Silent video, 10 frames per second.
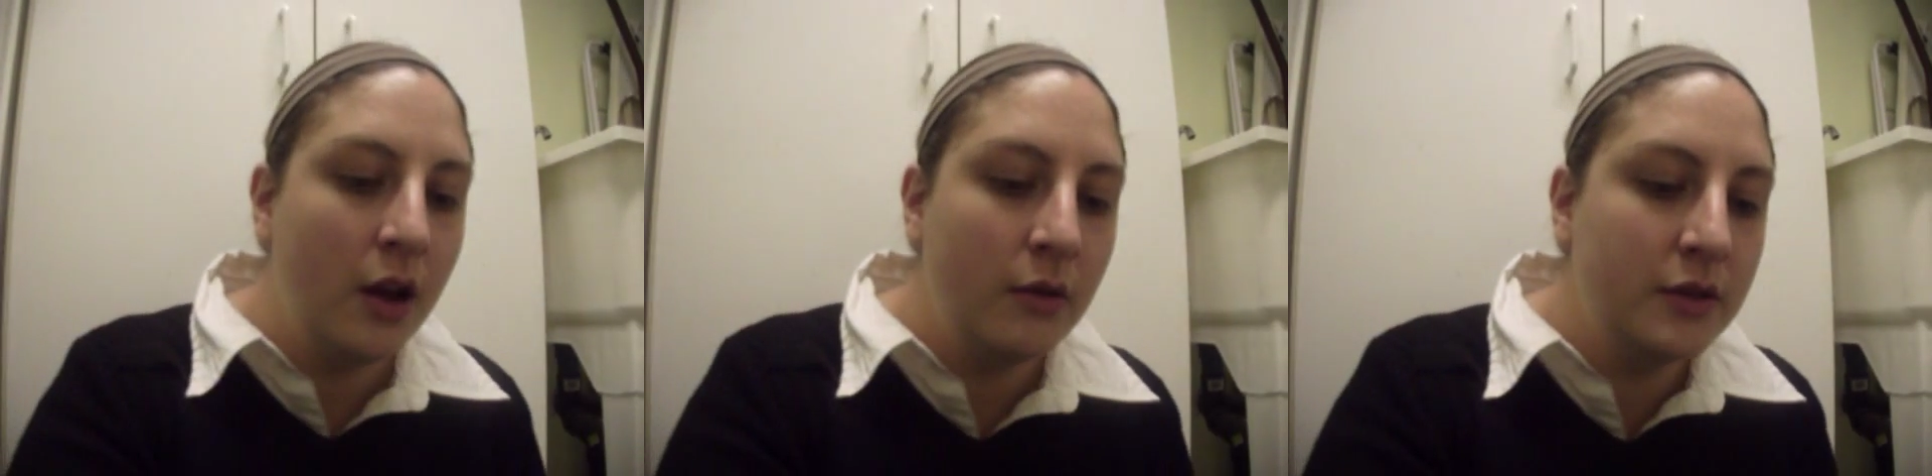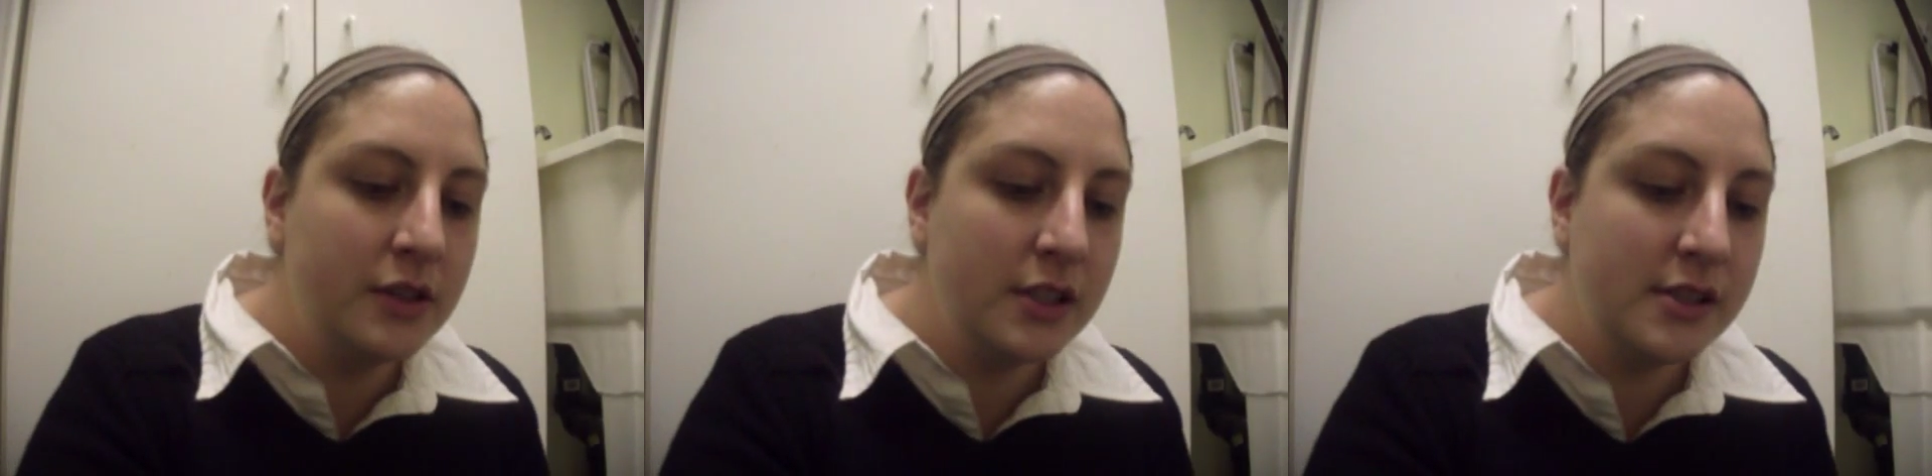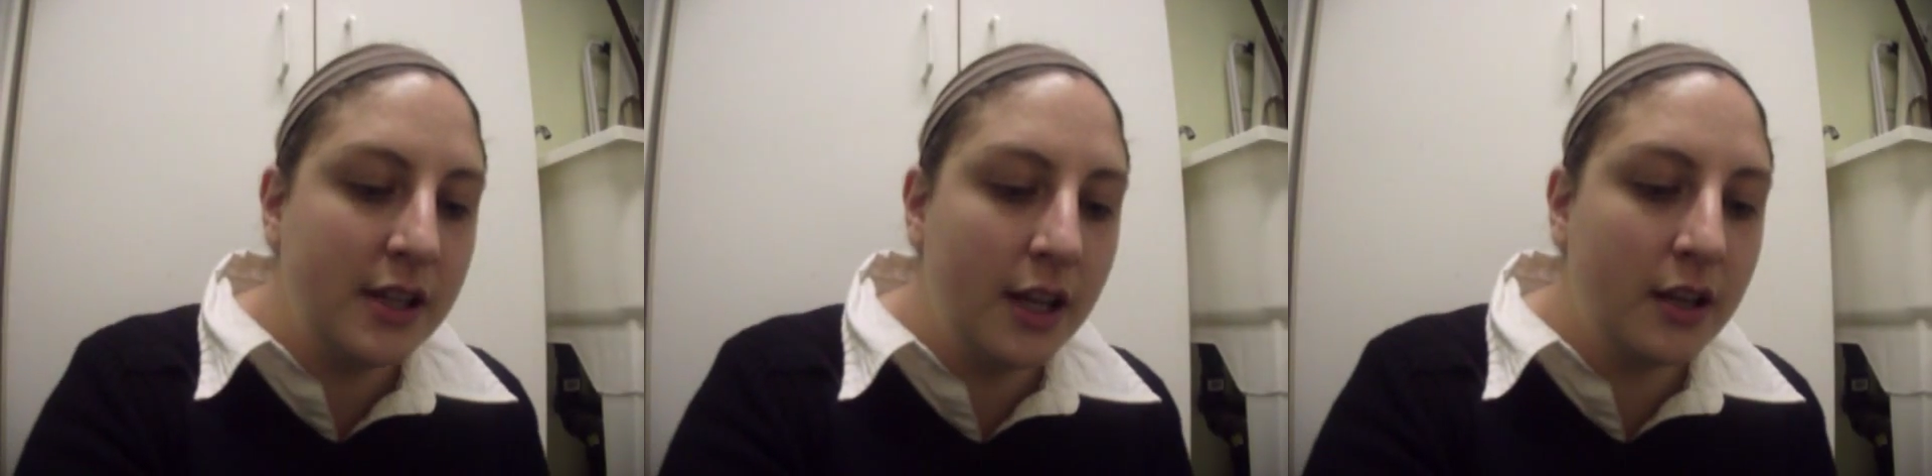we just
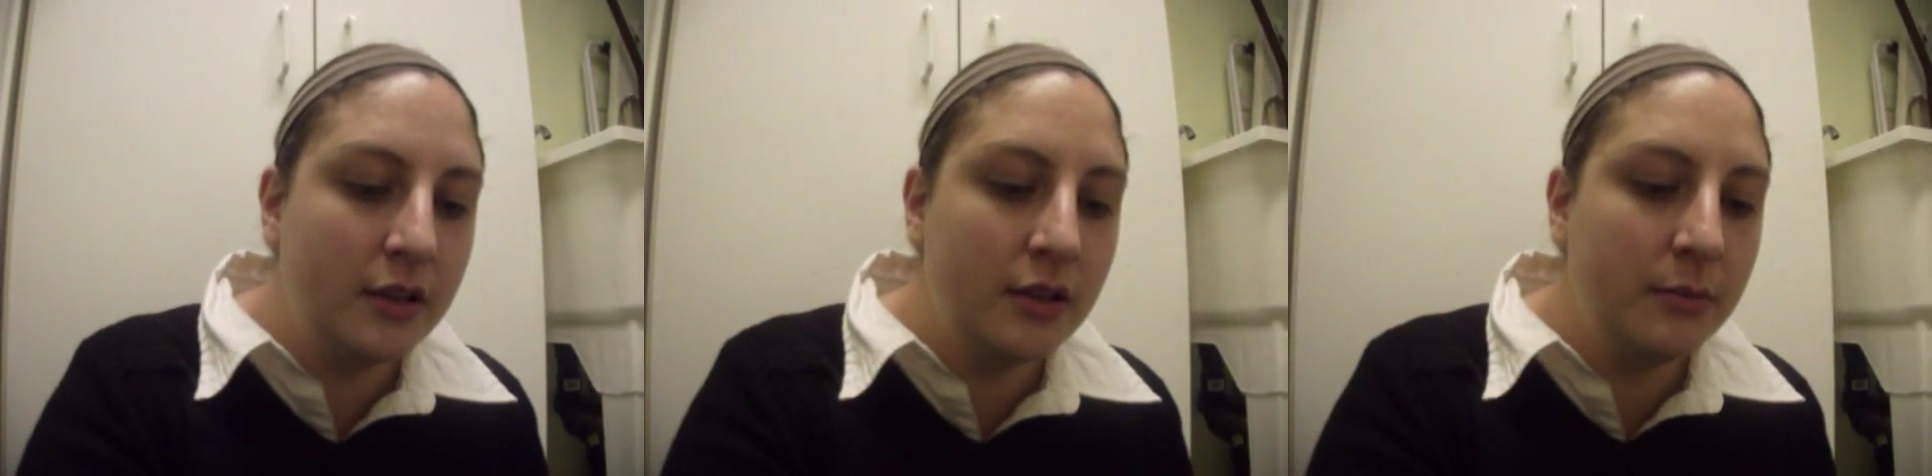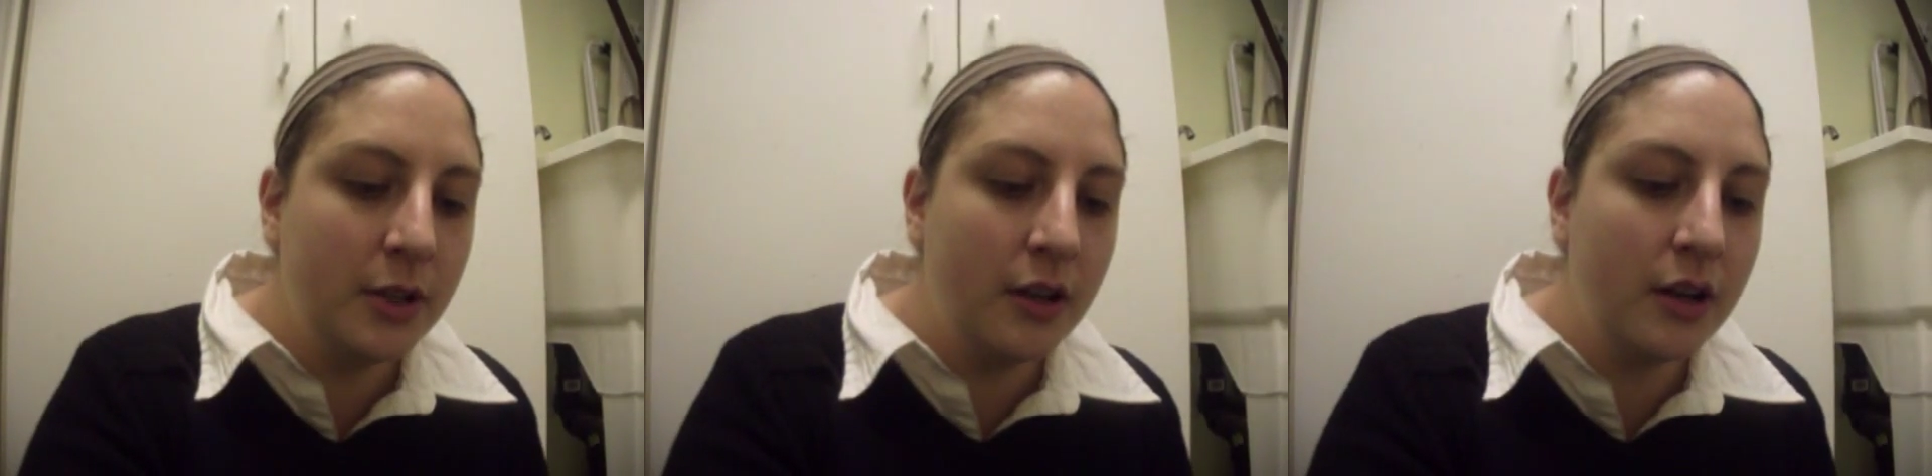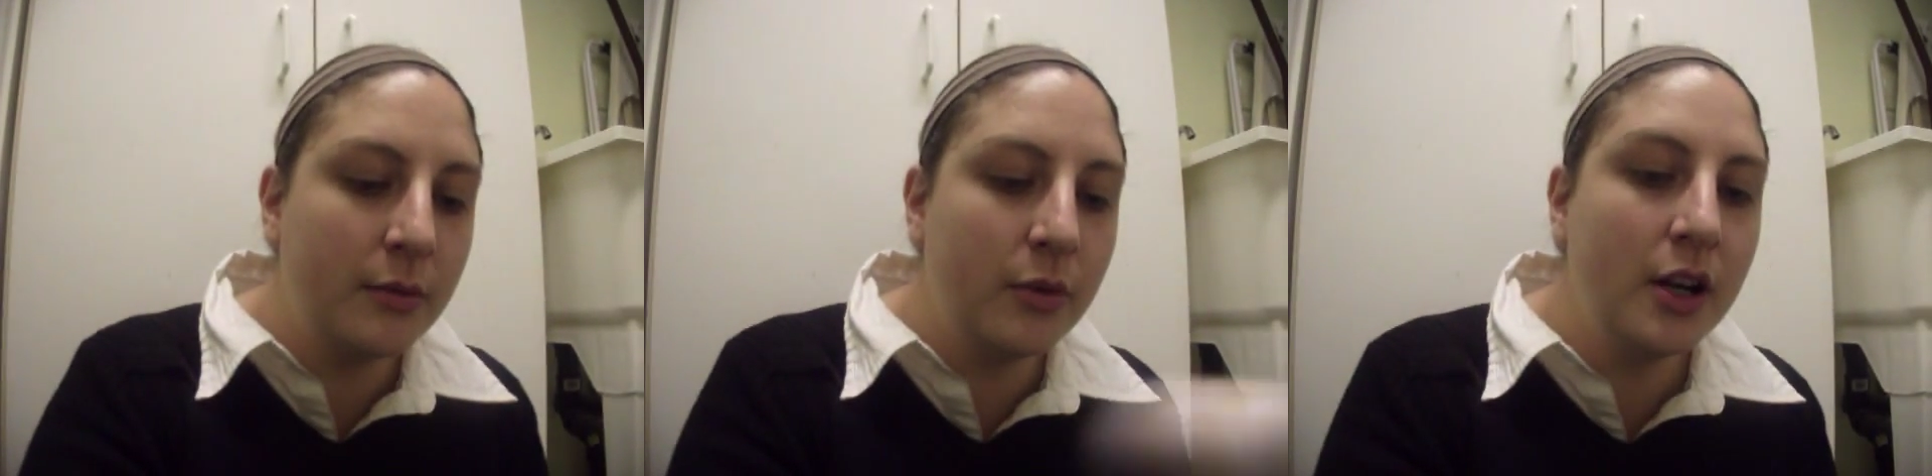take a little bit on
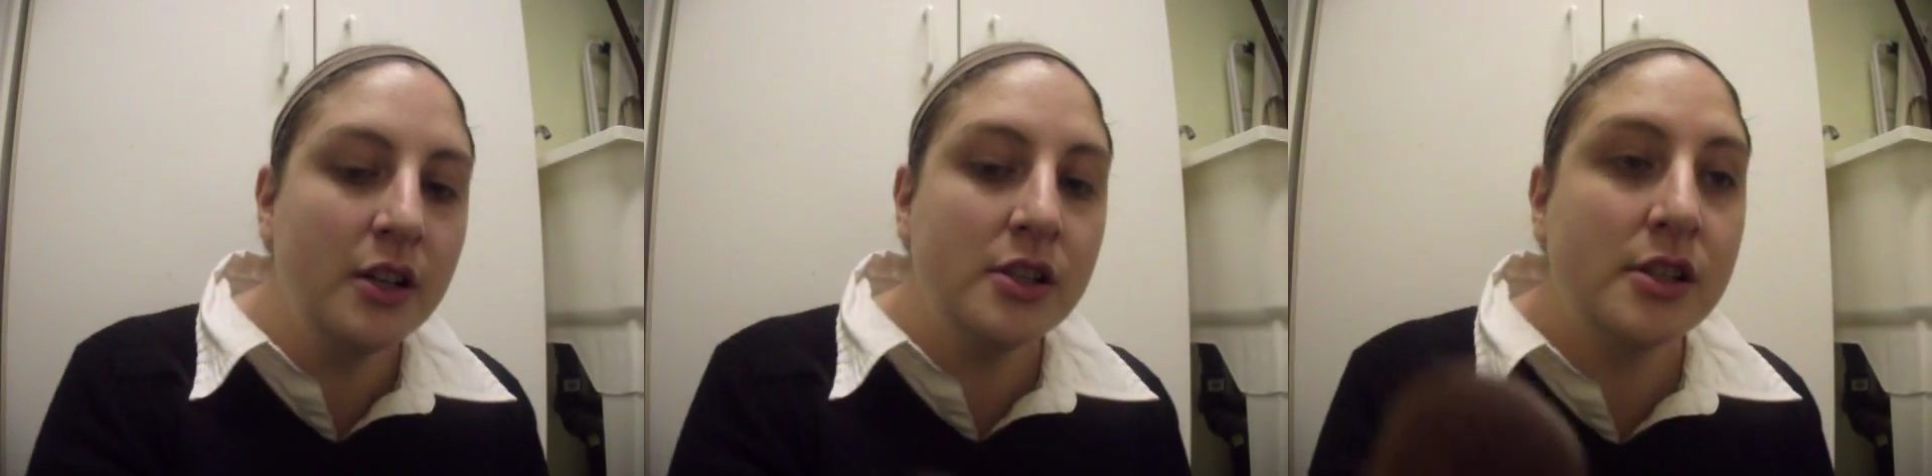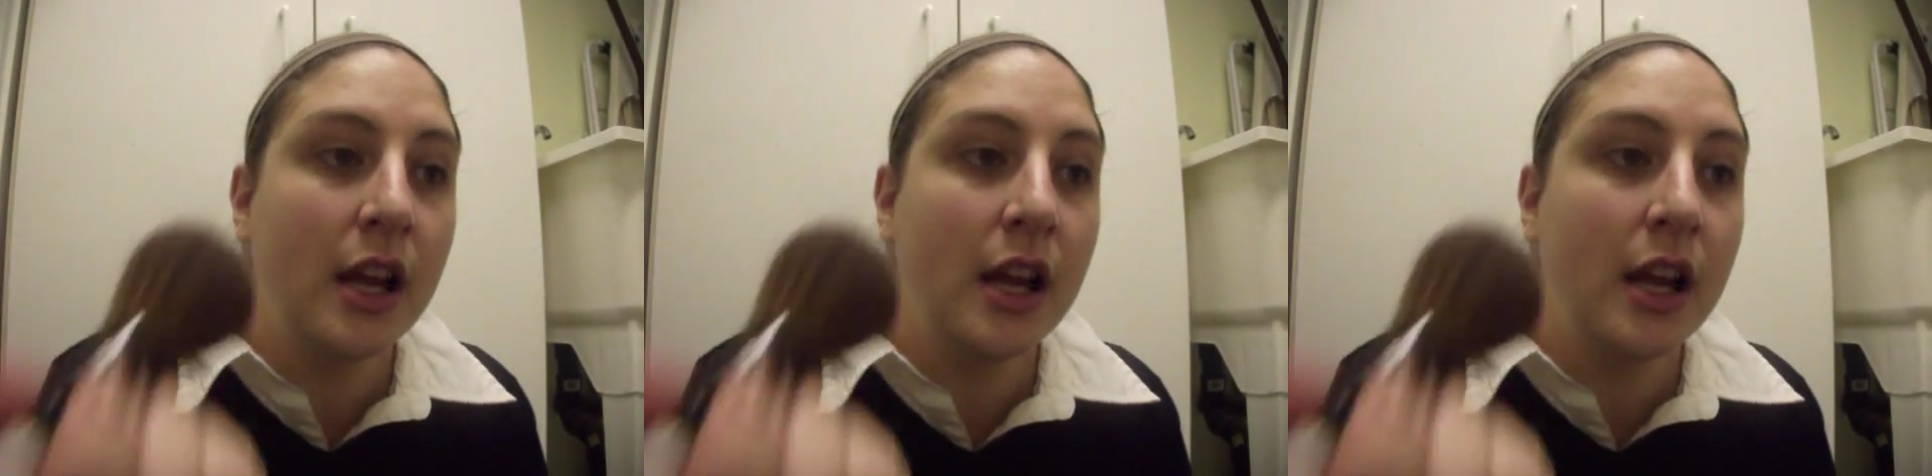our brush